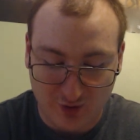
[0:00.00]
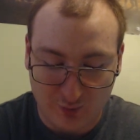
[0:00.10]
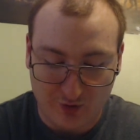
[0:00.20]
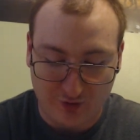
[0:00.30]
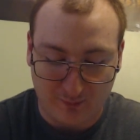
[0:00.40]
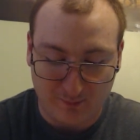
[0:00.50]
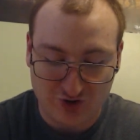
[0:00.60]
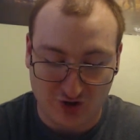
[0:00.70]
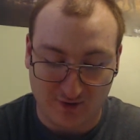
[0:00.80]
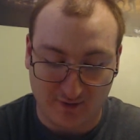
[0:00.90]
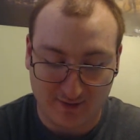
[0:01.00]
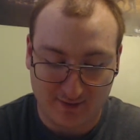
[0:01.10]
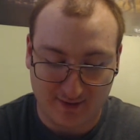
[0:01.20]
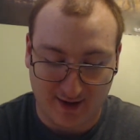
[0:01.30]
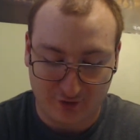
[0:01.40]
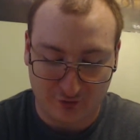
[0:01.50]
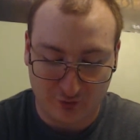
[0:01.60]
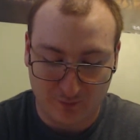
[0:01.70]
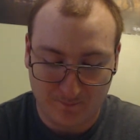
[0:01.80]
with our mission, said Andrew.